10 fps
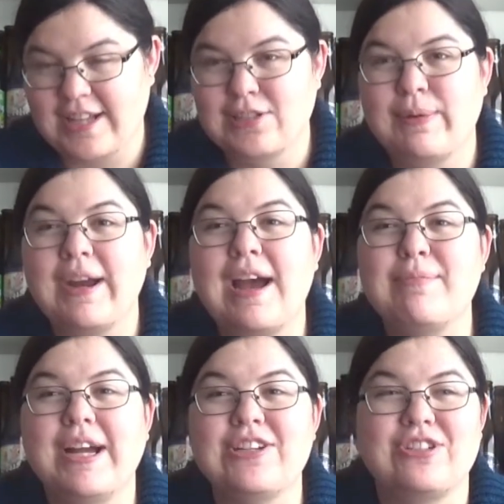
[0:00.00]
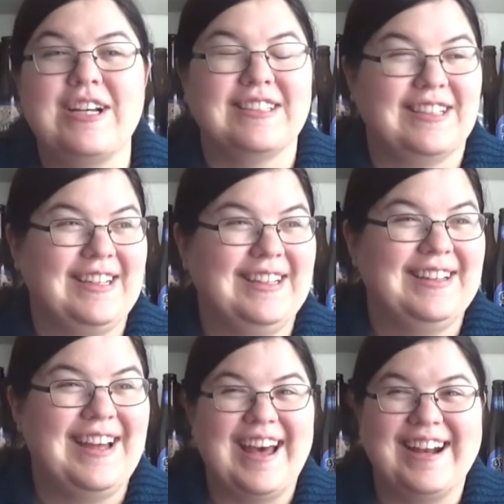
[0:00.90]
swear I'm not drunk
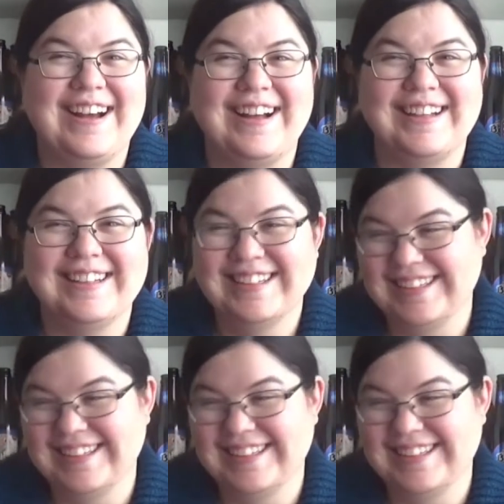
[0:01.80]
at all.